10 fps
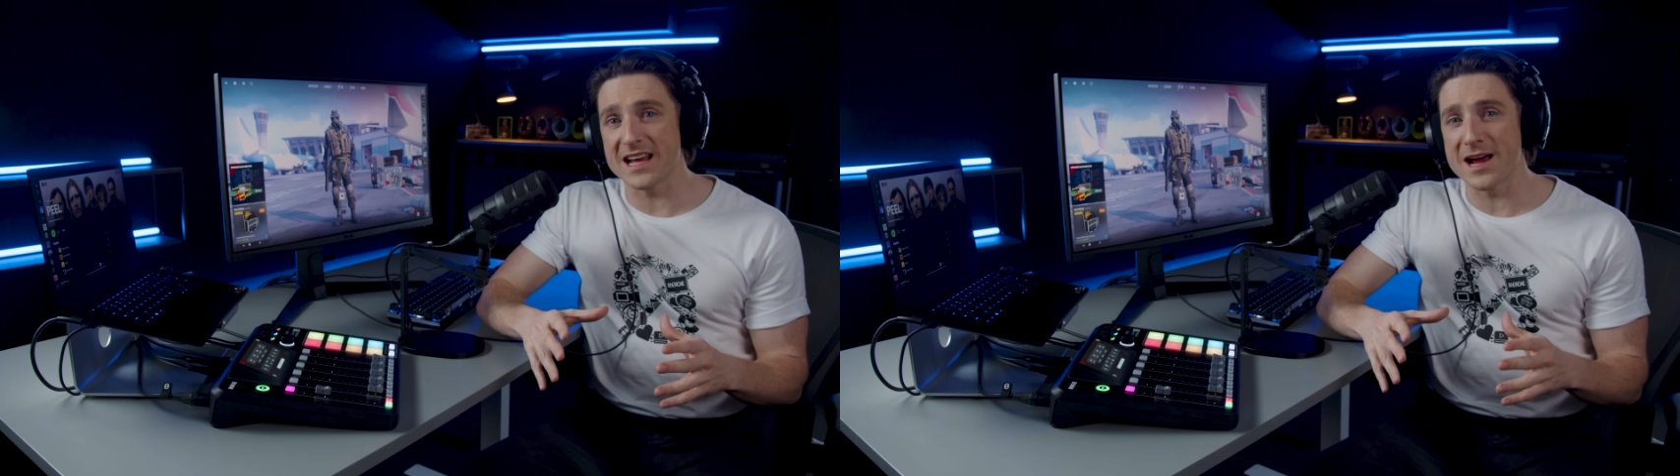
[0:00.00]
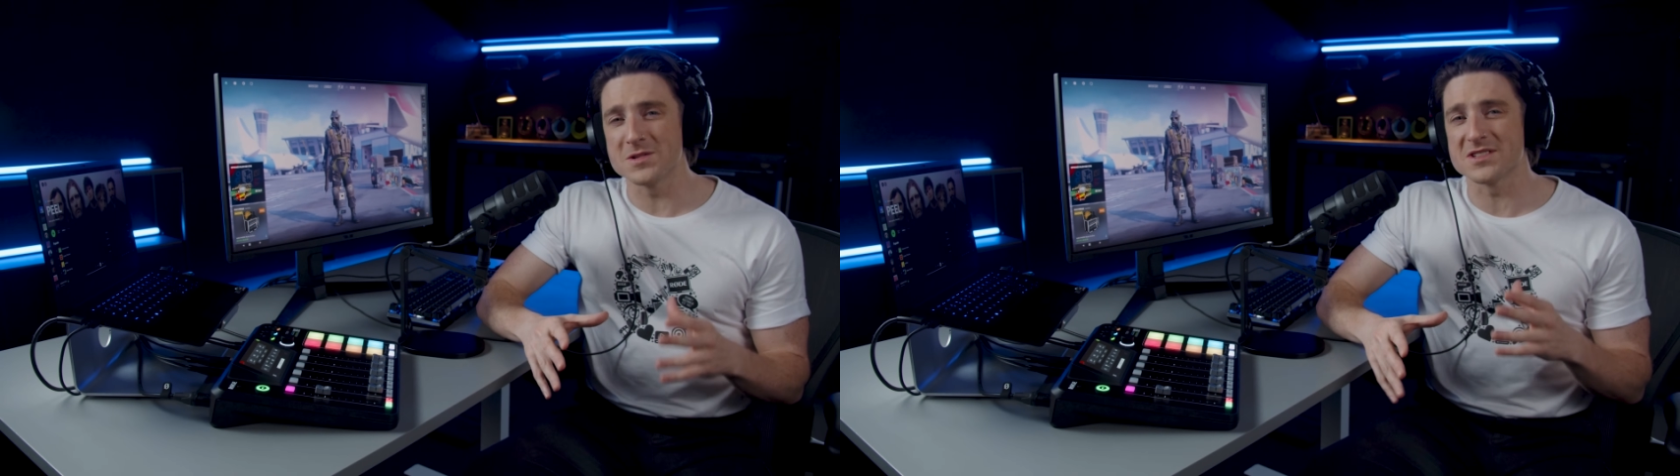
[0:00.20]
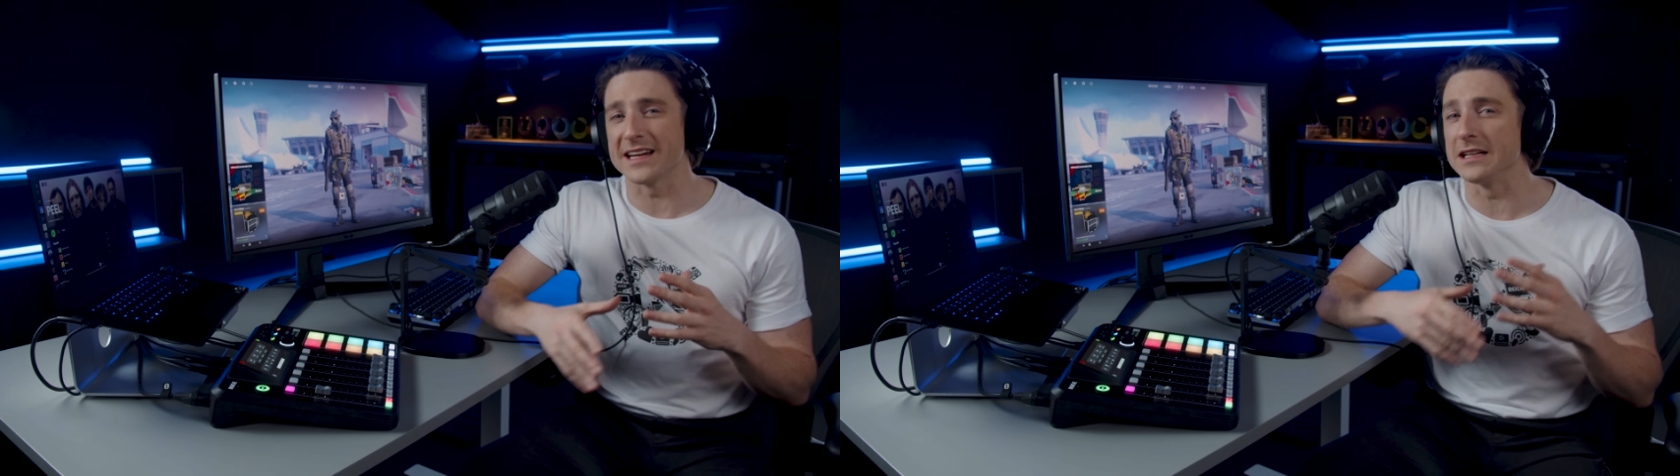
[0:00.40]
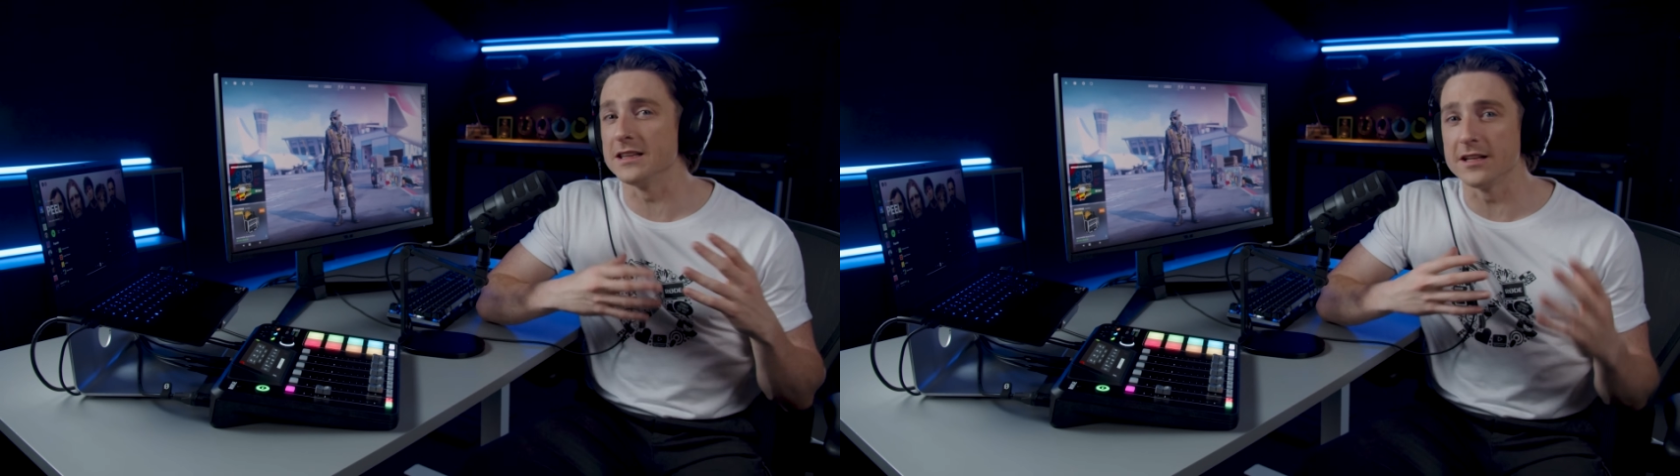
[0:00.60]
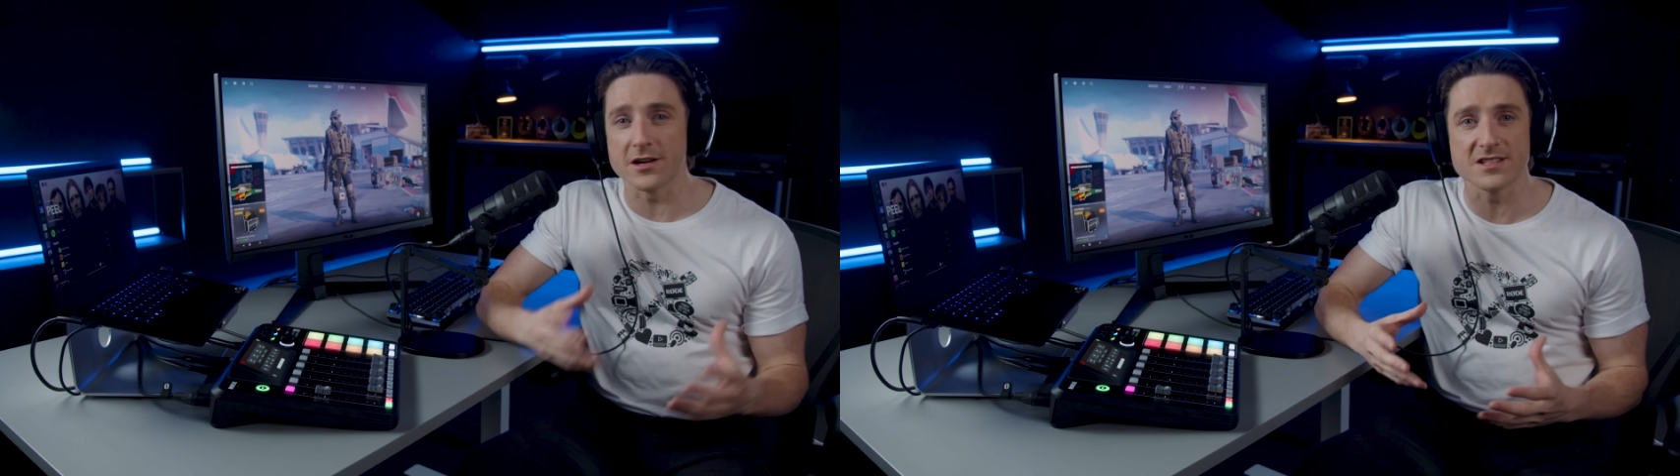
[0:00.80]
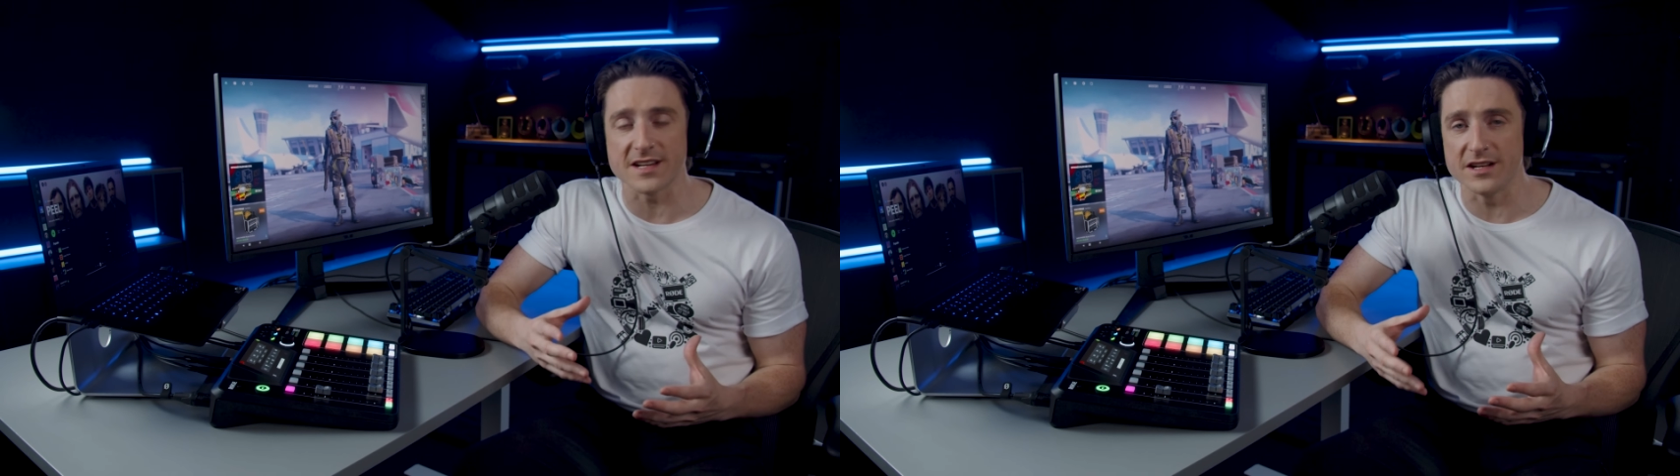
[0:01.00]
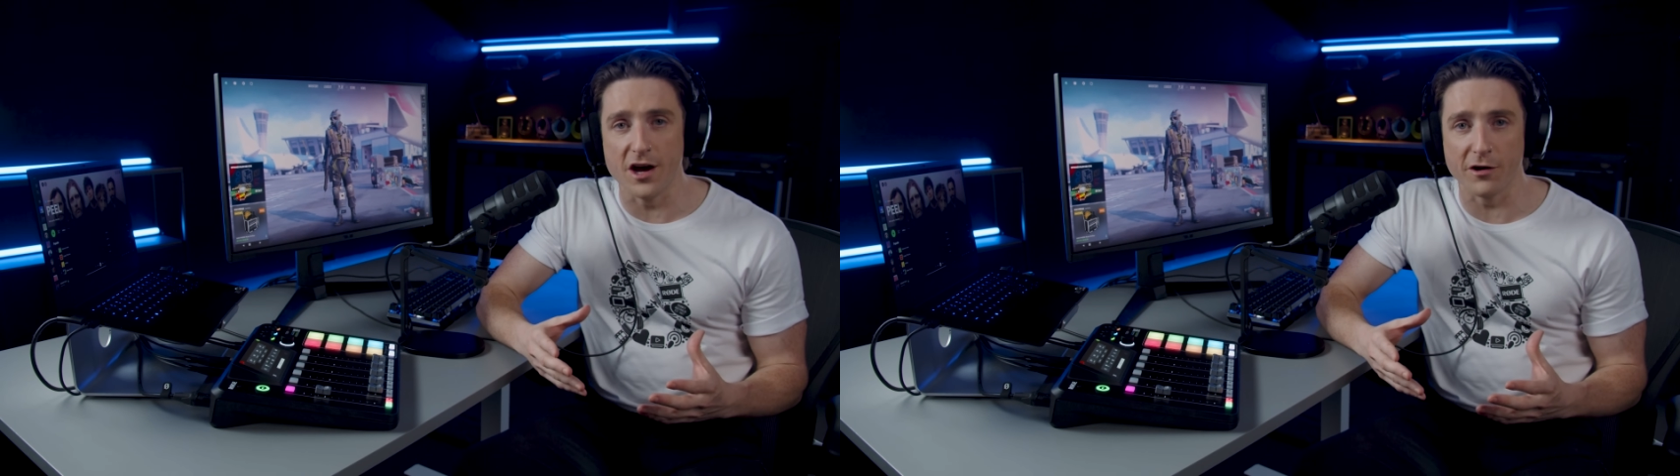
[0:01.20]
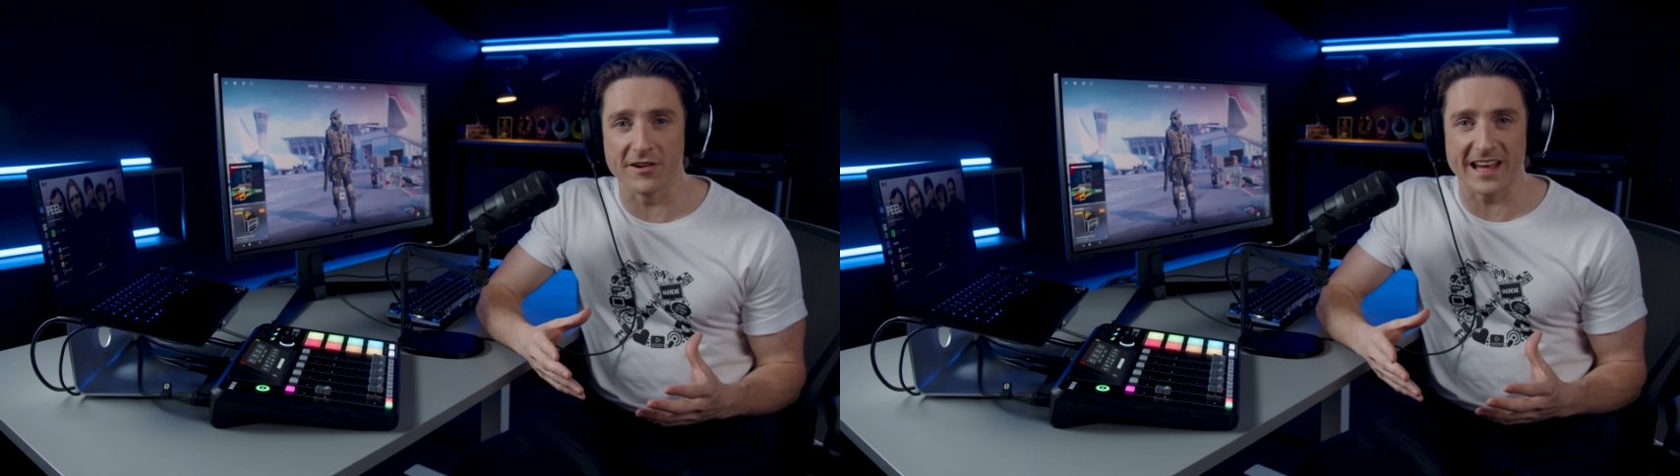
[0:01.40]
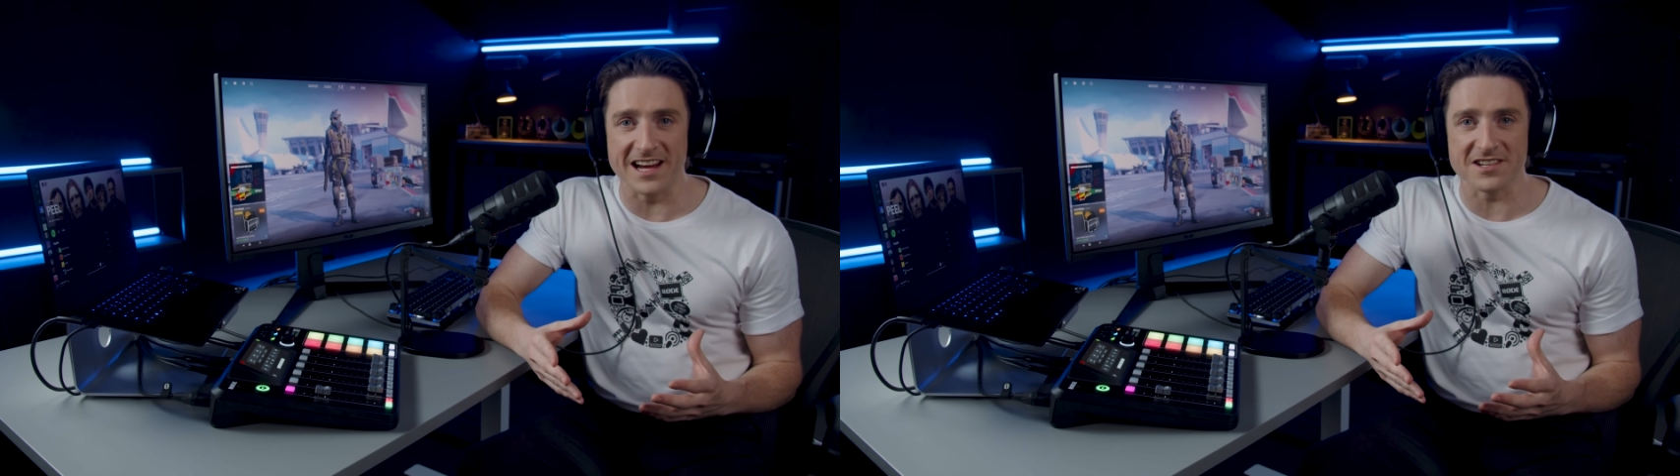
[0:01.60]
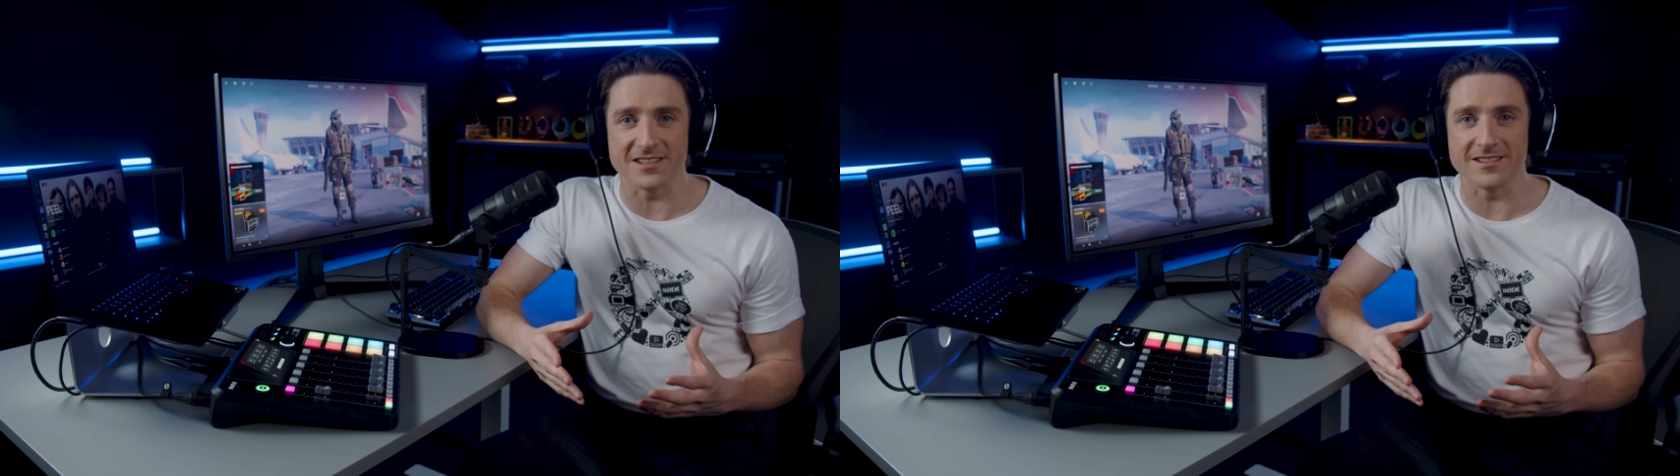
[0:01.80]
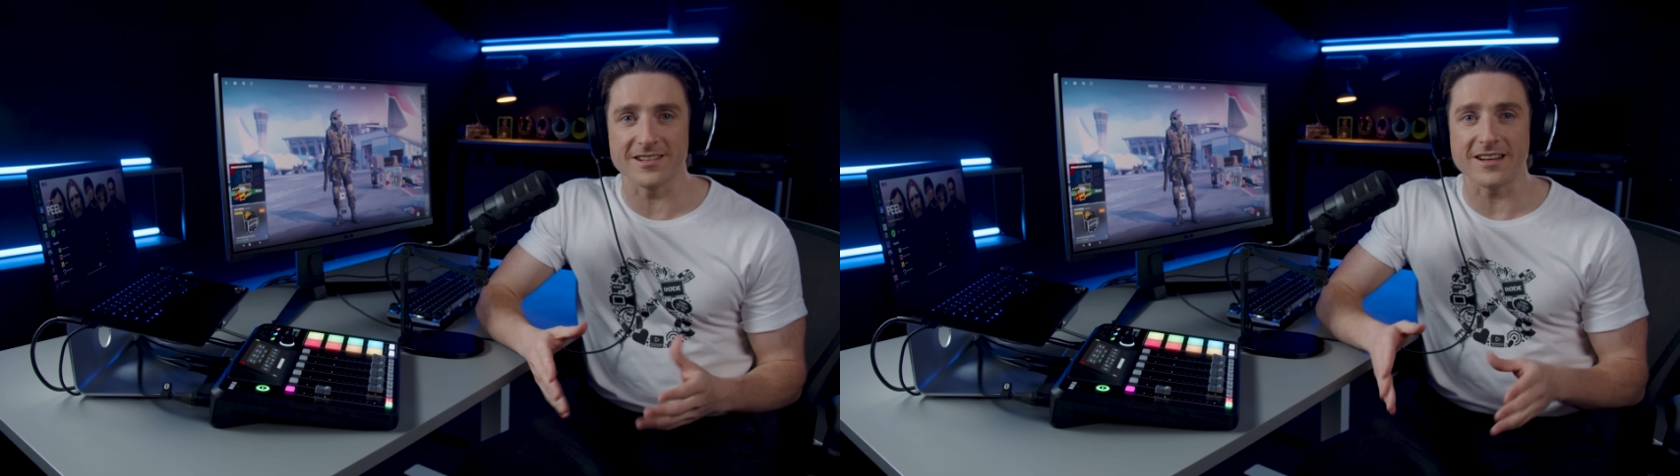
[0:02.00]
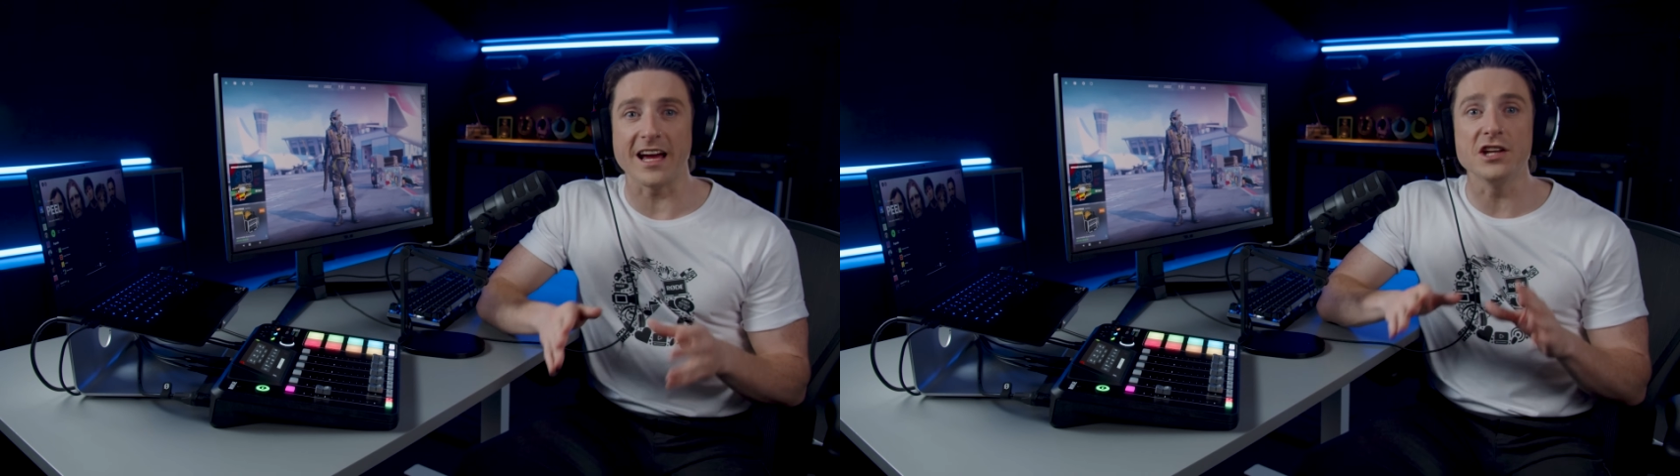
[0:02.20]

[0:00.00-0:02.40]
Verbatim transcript: sounds like alerts and notifications,